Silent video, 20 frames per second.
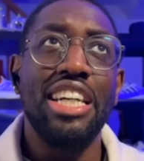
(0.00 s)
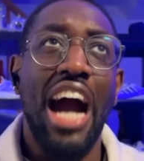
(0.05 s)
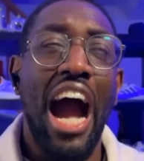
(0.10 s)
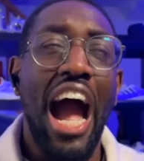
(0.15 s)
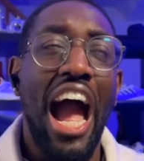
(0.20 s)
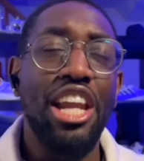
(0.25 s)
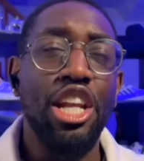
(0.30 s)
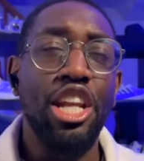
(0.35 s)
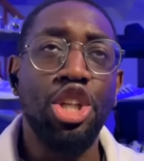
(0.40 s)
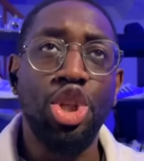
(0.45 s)
I
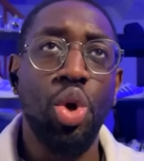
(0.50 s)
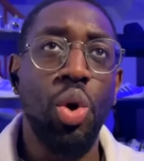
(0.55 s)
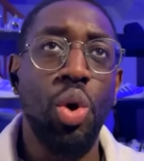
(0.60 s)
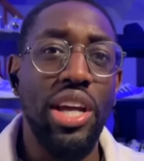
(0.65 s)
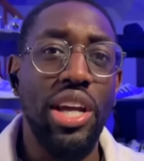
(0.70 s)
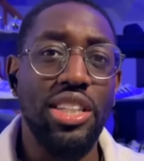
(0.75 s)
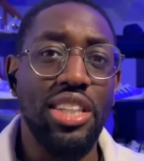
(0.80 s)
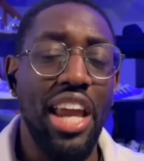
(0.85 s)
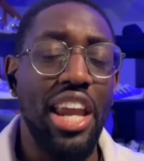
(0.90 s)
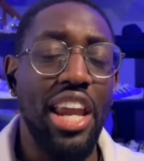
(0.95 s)
had a
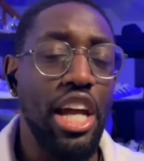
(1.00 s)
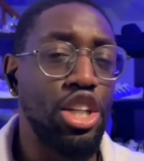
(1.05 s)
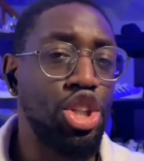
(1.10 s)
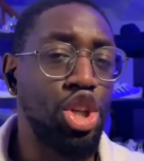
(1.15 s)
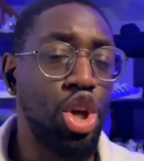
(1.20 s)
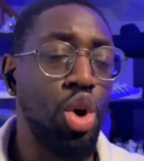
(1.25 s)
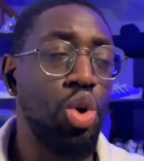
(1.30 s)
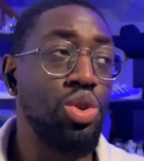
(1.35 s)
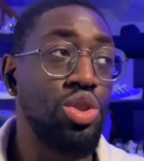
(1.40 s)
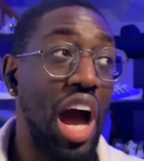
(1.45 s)
choice and I
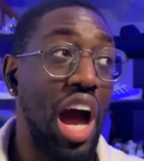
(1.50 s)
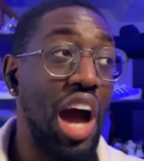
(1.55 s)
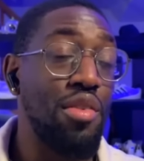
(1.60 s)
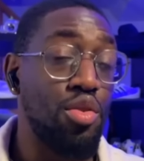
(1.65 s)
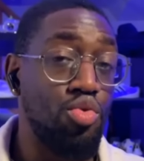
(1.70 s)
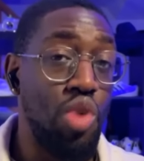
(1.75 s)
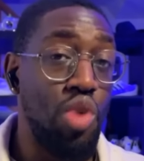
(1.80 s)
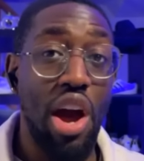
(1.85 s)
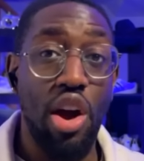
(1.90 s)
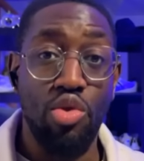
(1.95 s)
chose either
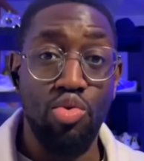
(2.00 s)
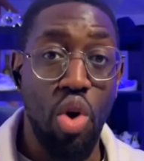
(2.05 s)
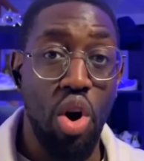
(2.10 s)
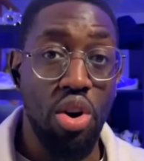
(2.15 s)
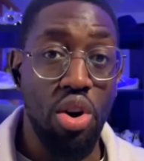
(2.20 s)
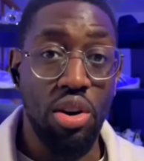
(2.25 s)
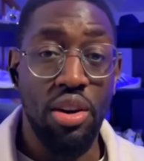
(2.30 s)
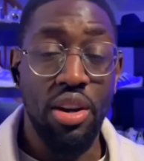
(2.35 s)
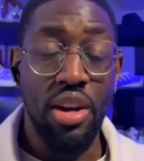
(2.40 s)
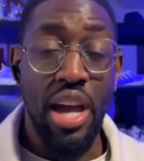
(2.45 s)
right or
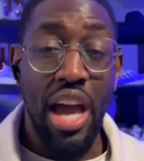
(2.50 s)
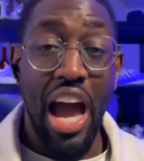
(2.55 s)
wrong,